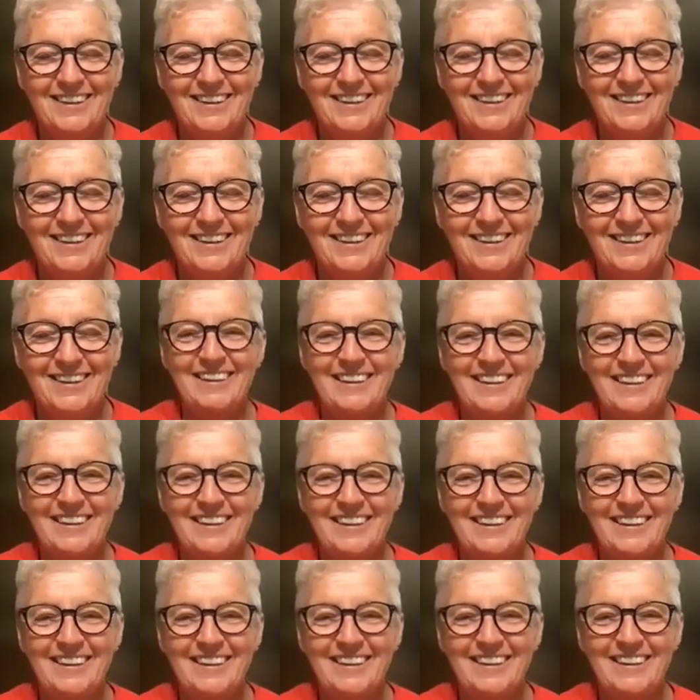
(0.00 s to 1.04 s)

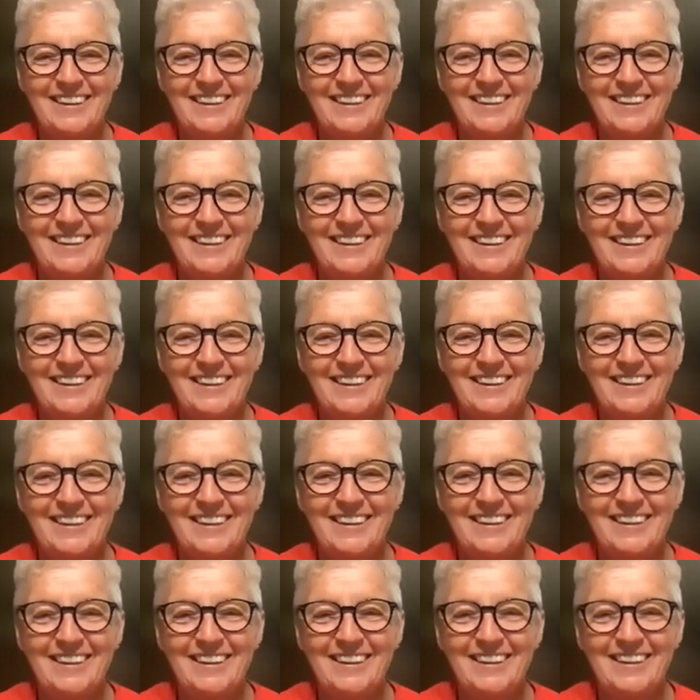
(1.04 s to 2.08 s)

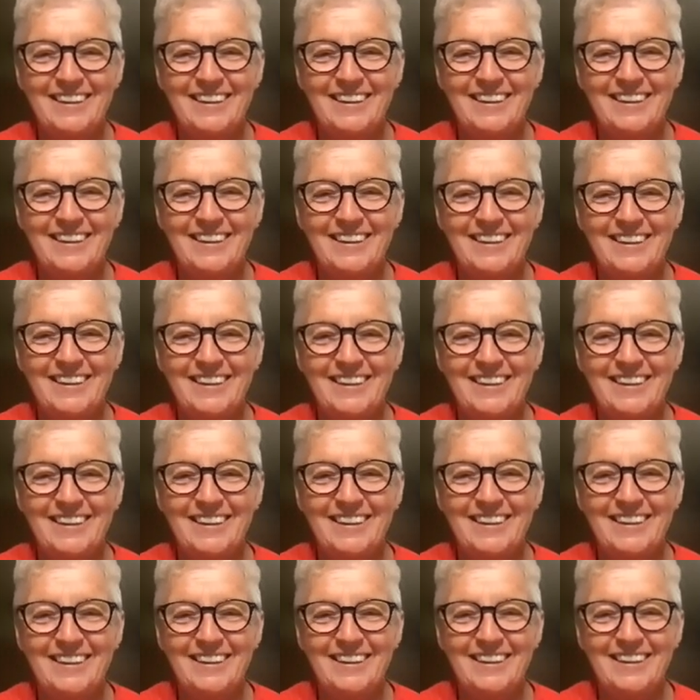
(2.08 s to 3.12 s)

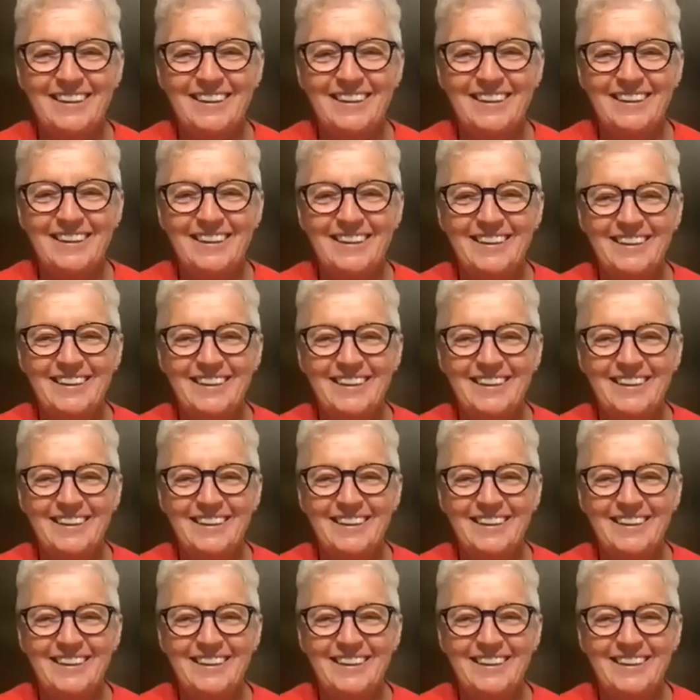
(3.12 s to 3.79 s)
The person shown says nothing.